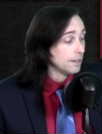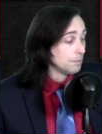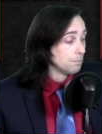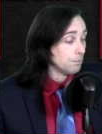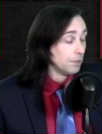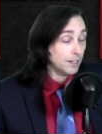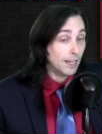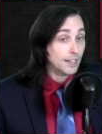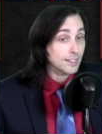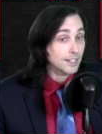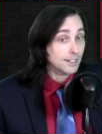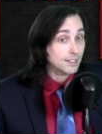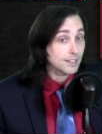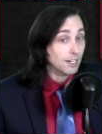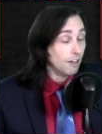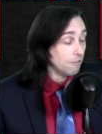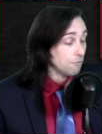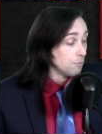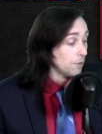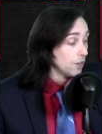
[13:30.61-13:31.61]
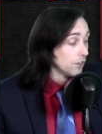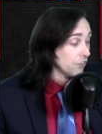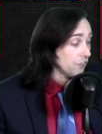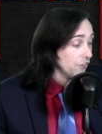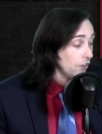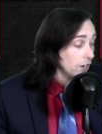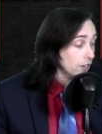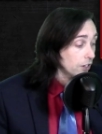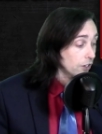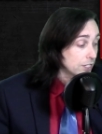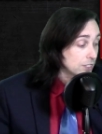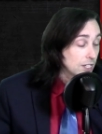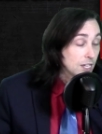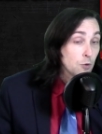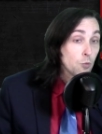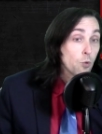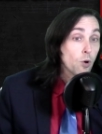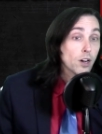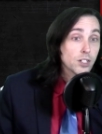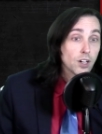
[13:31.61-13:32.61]
But that's a tough motherfucker because he
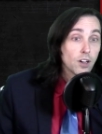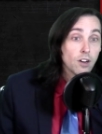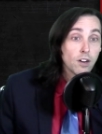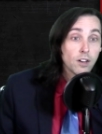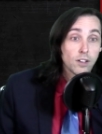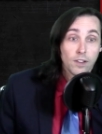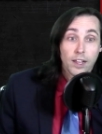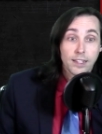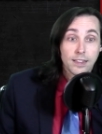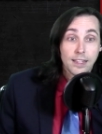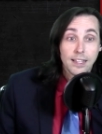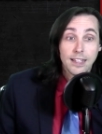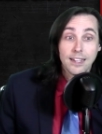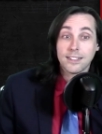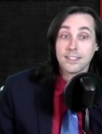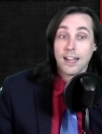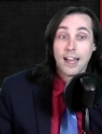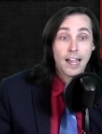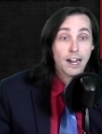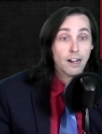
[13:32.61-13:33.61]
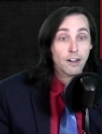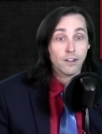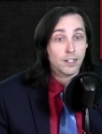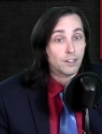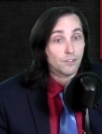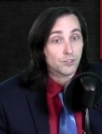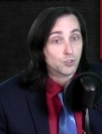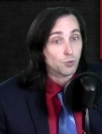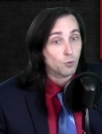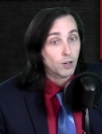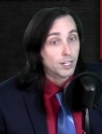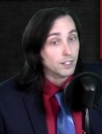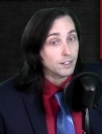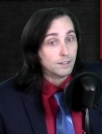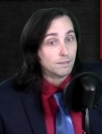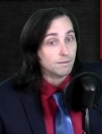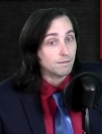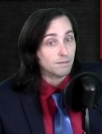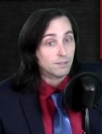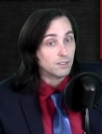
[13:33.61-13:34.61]
worked hurt like the entirety of
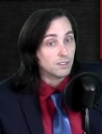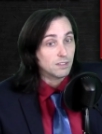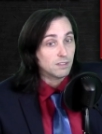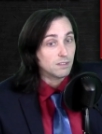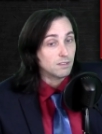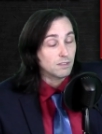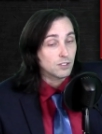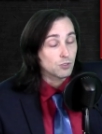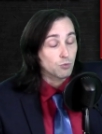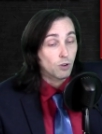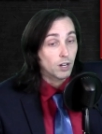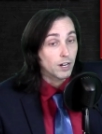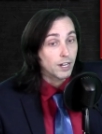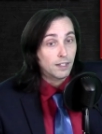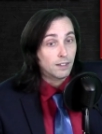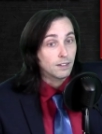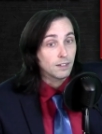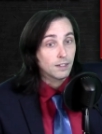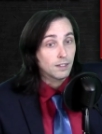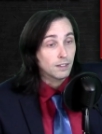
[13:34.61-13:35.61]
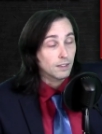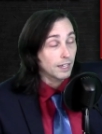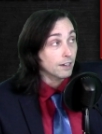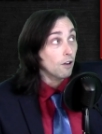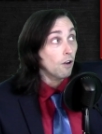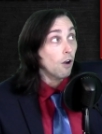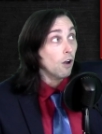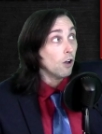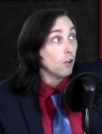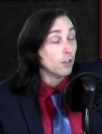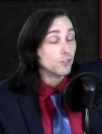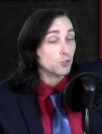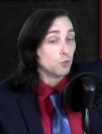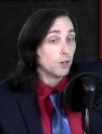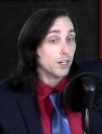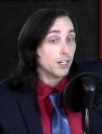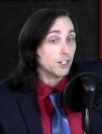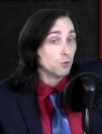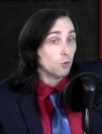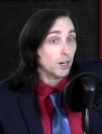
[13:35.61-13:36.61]
2020. Like all of
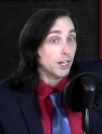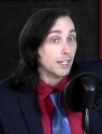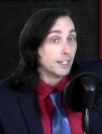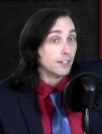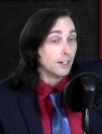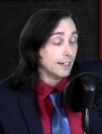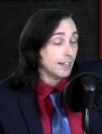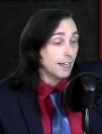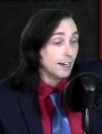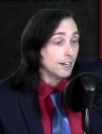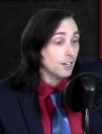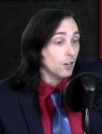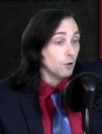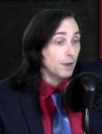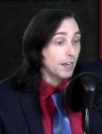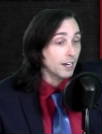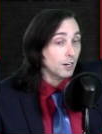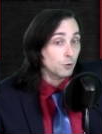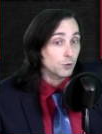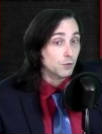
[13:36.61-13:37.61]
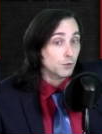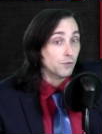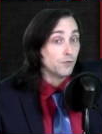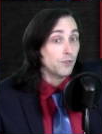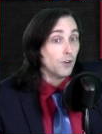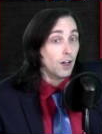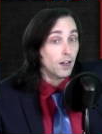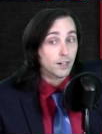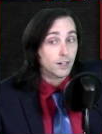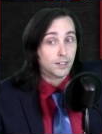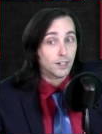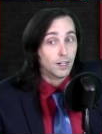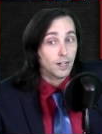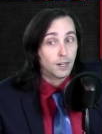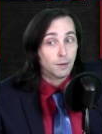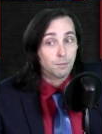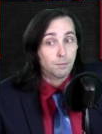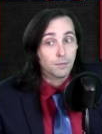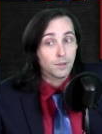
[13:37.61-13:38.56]
2020, Kenny Omega was fucked up.